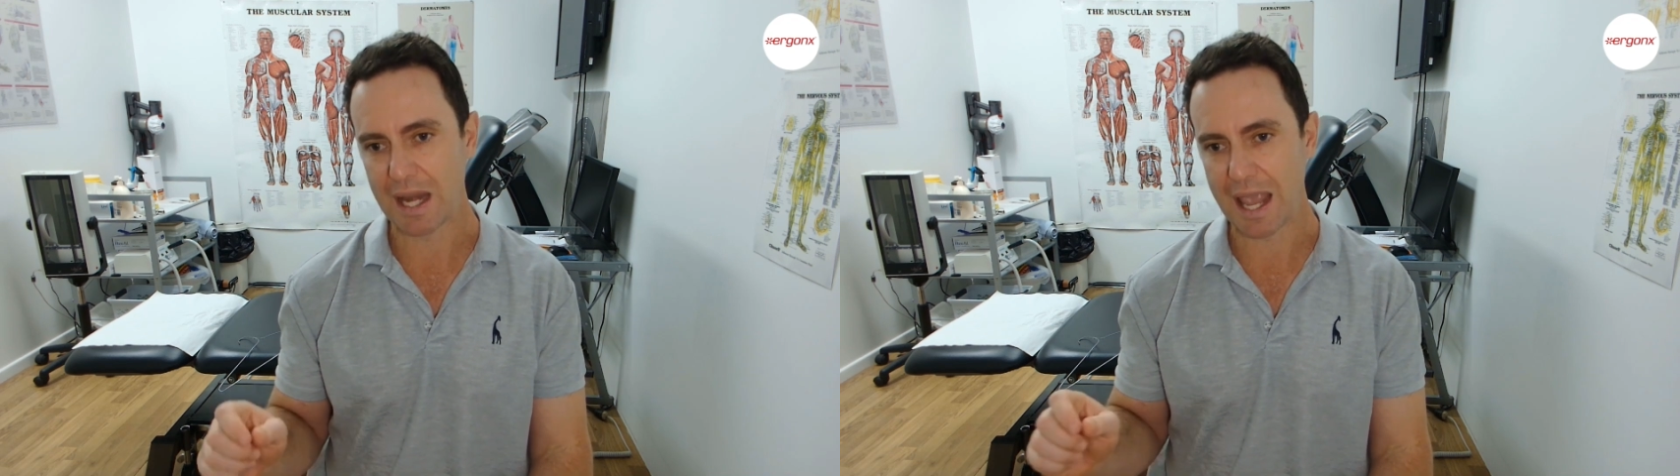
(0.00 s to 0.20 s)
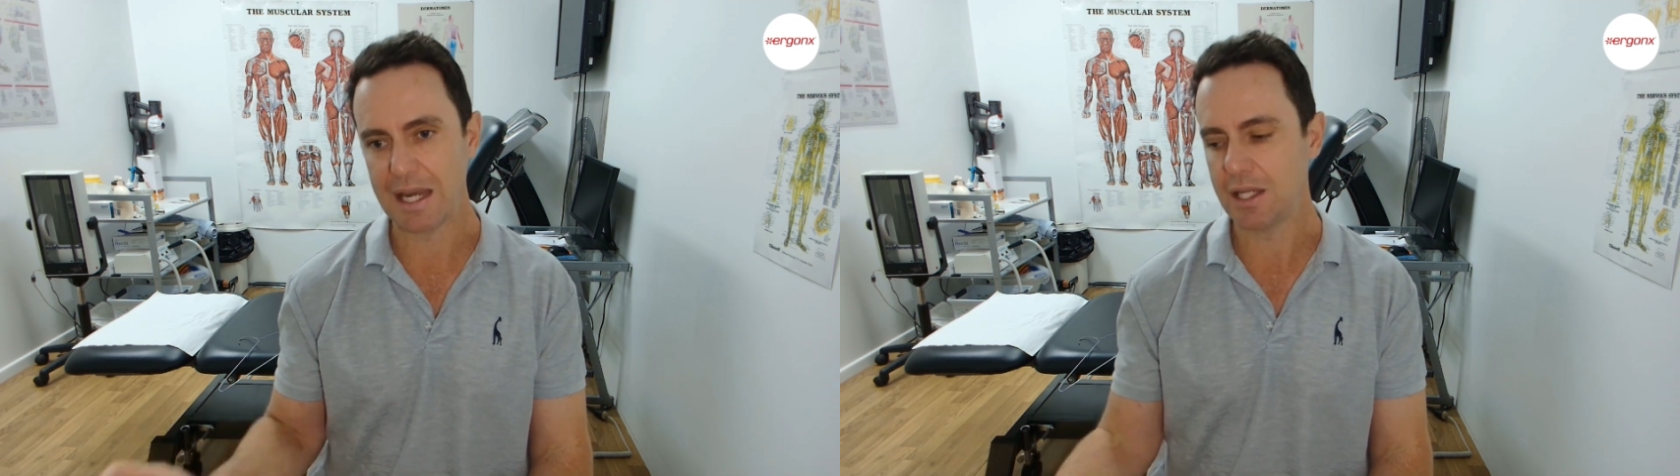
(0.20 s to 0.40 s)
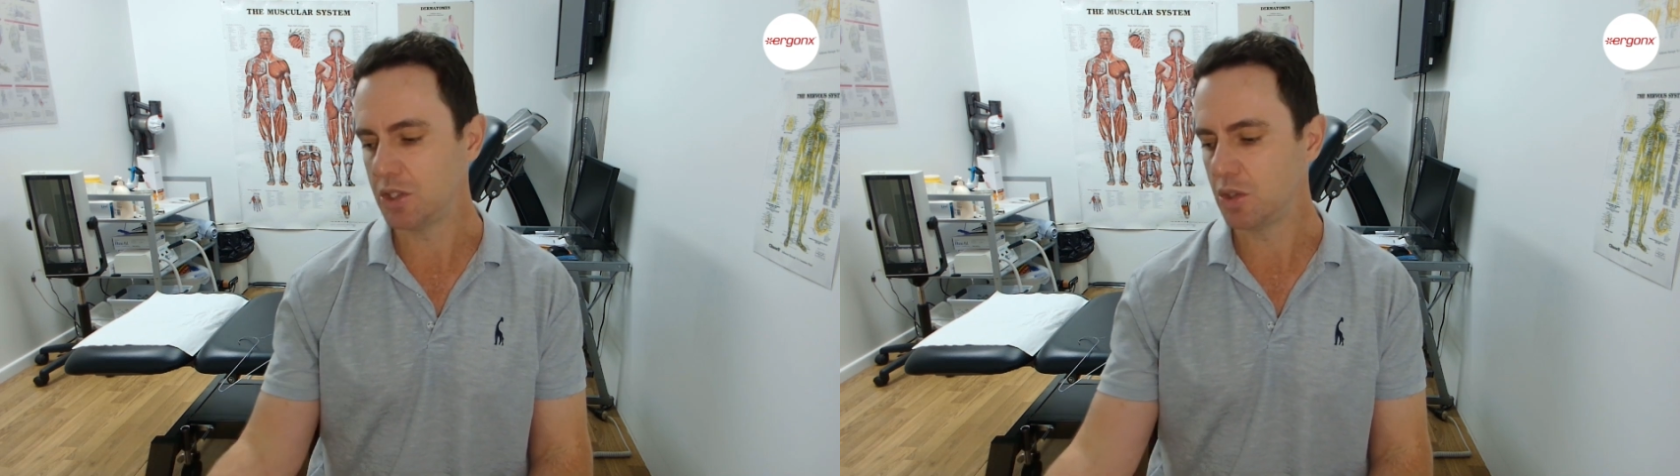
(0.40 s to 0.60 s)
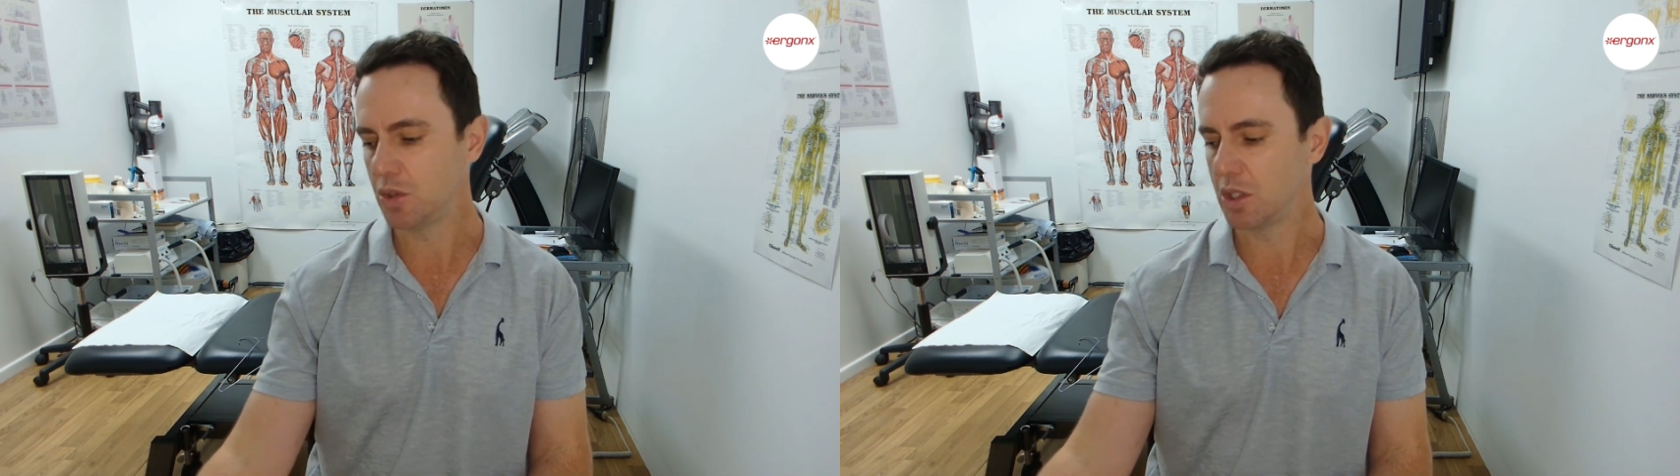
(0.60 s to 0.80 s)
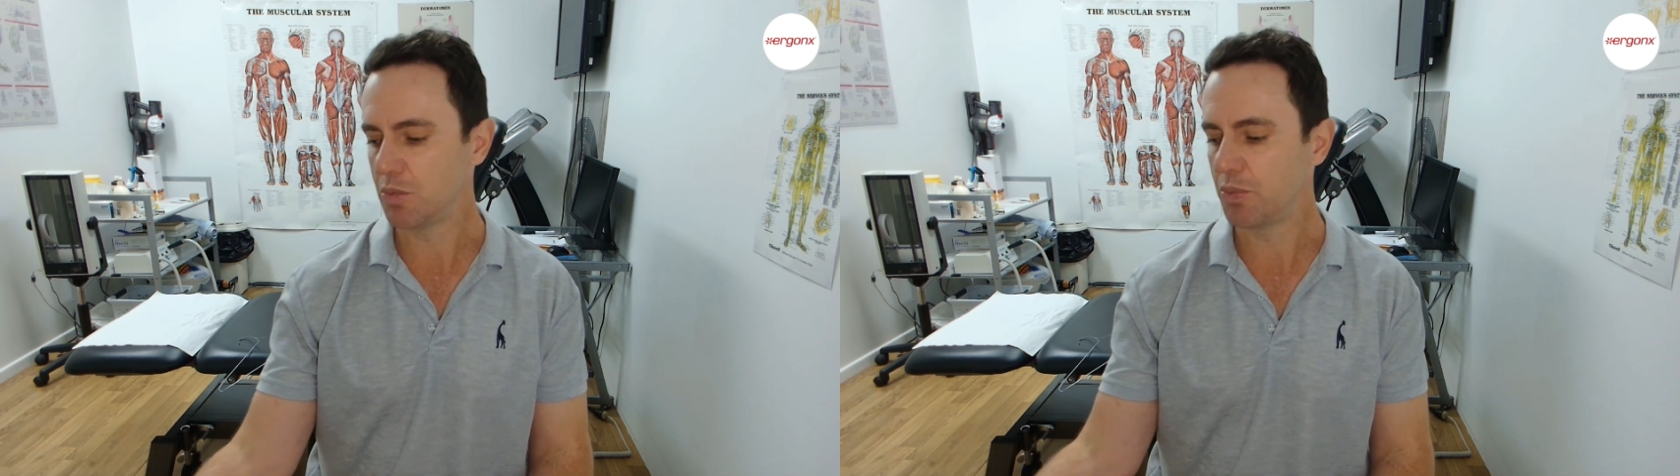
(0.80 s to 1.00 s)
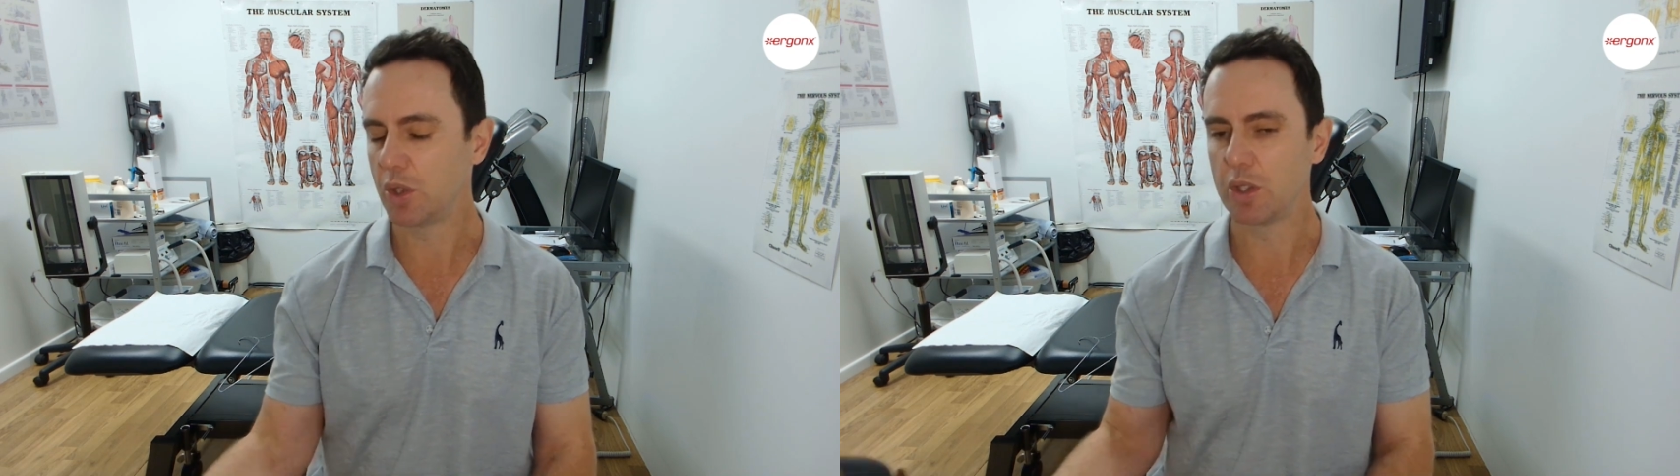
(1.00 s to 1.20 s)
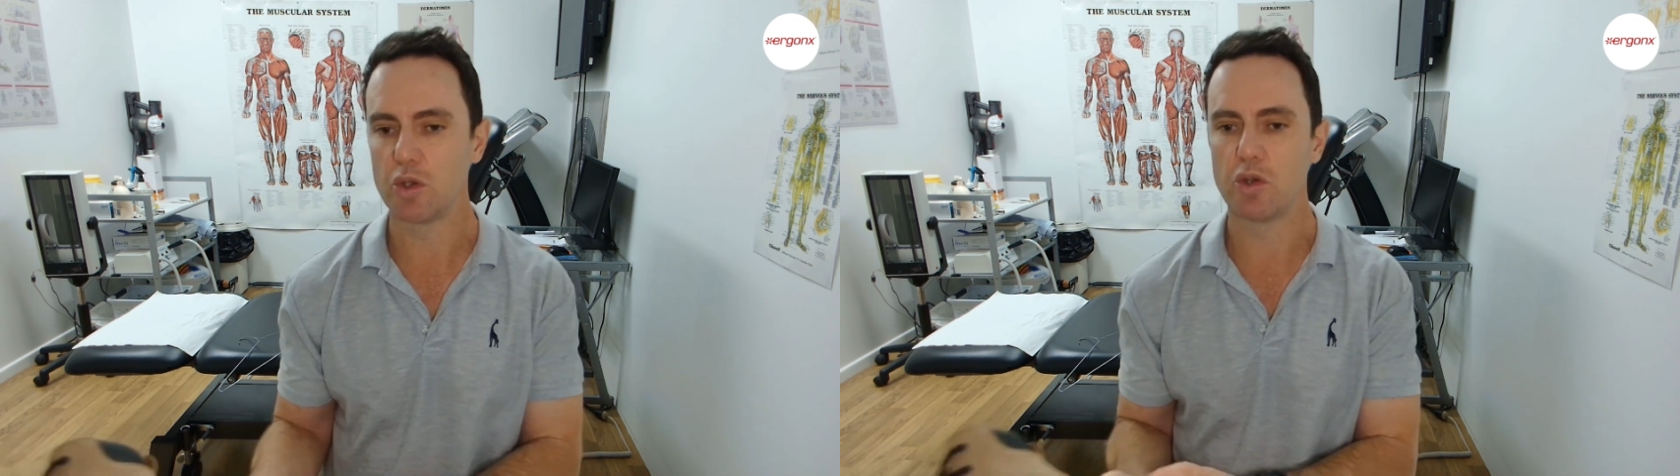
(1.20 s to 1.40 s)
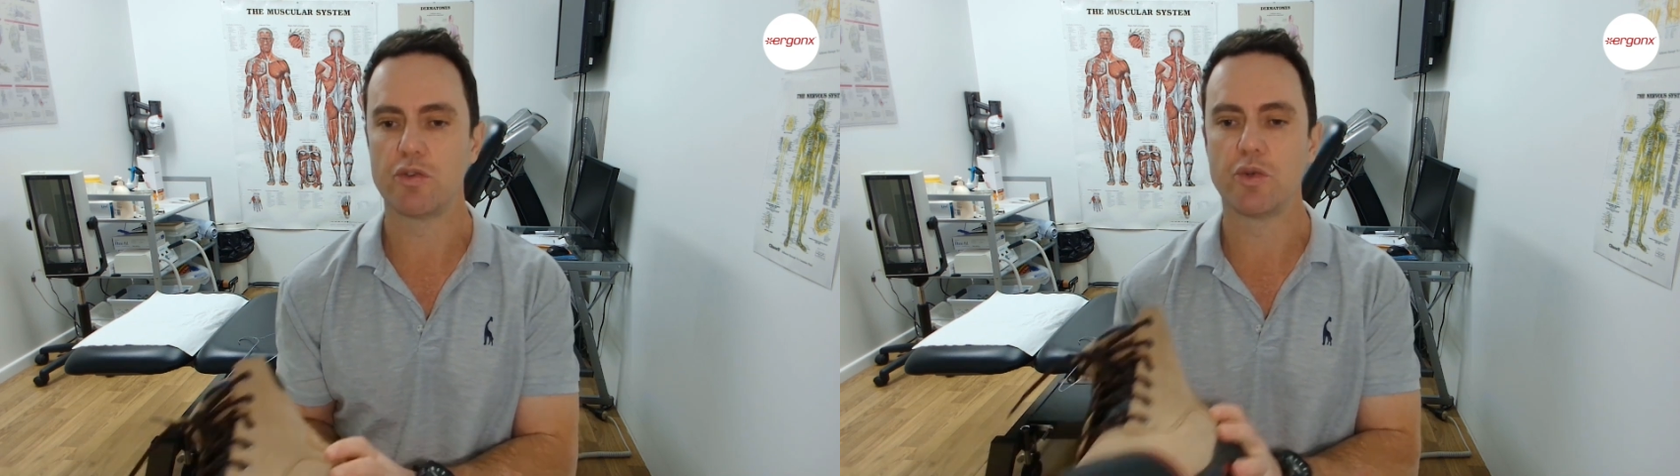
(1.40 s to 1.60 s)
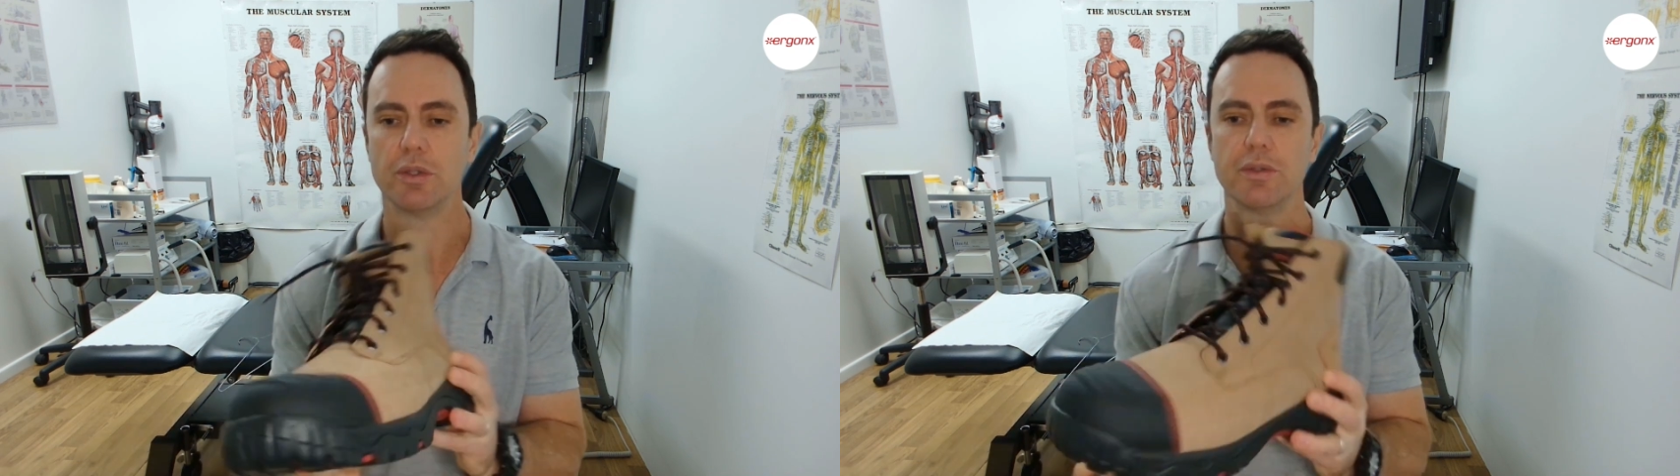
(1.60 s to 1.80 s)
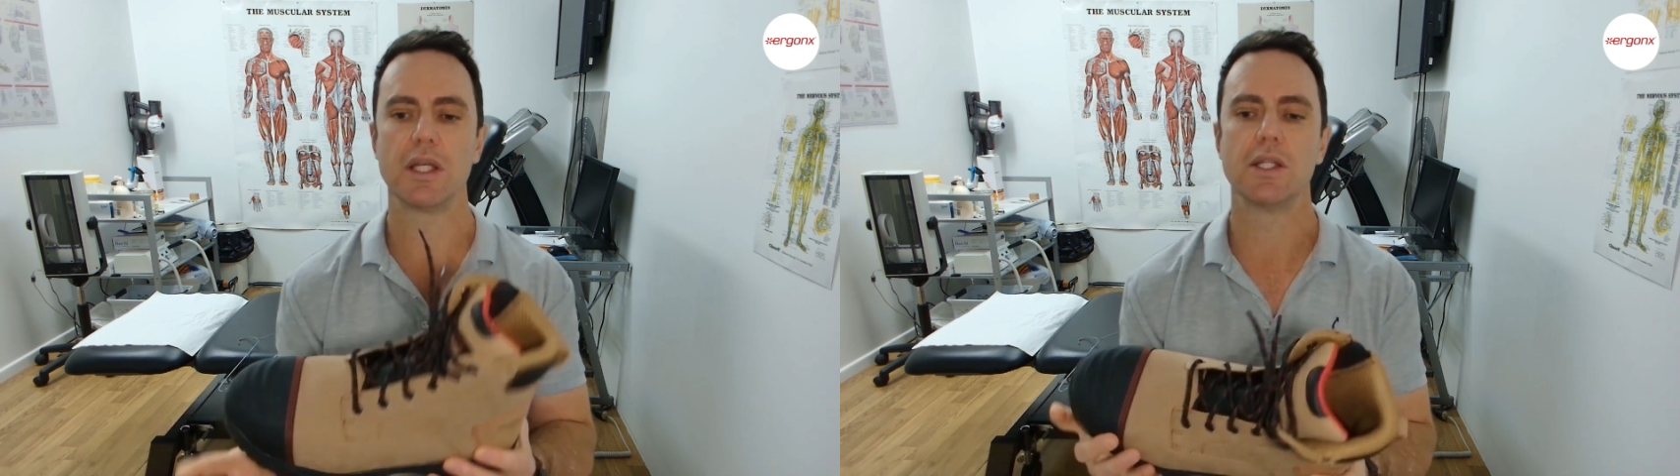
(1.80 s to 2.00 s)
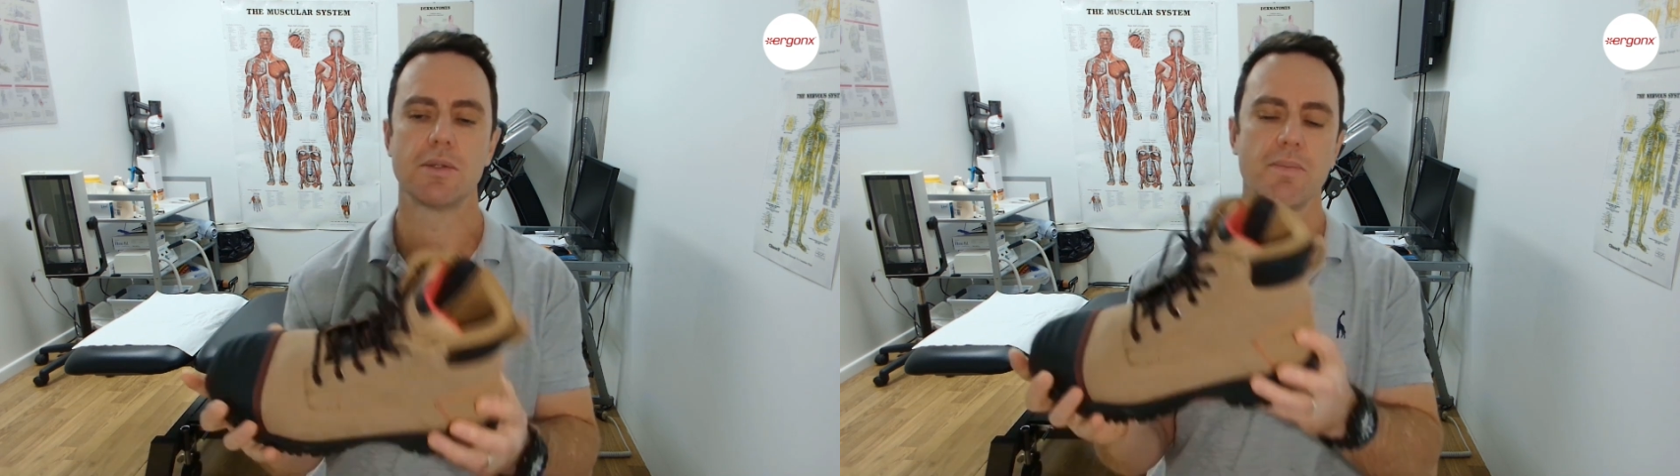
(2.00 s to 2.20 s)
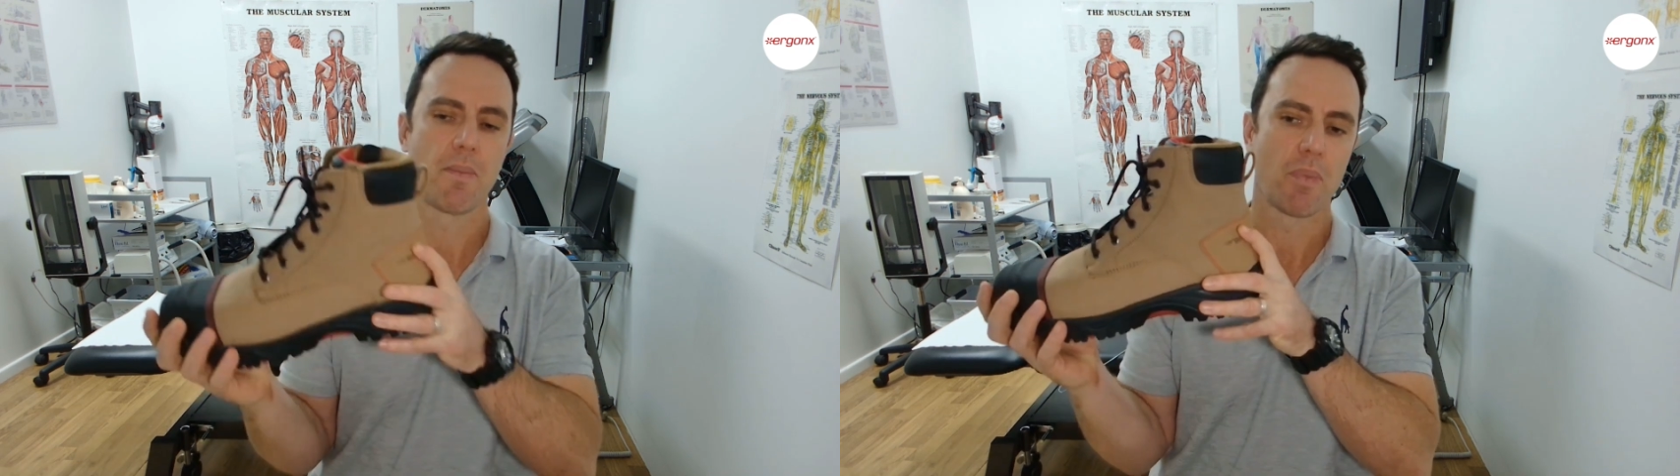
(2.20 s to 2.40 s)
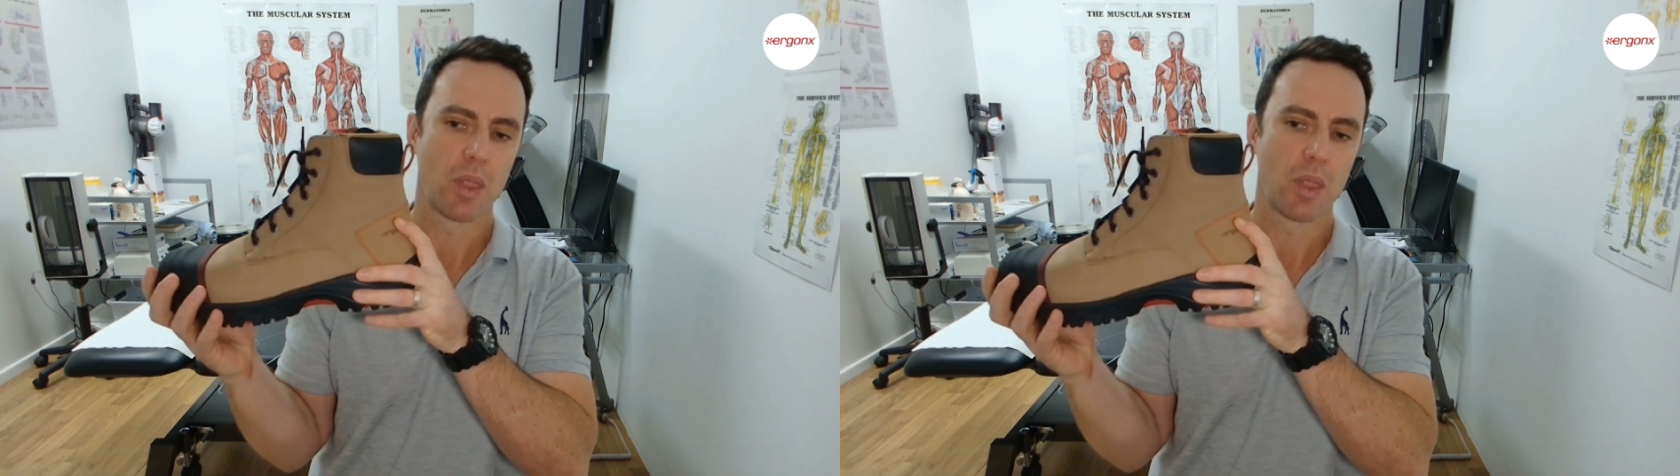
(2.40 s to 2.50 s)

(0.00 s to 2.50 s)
any shoe that you're putting on your foot is,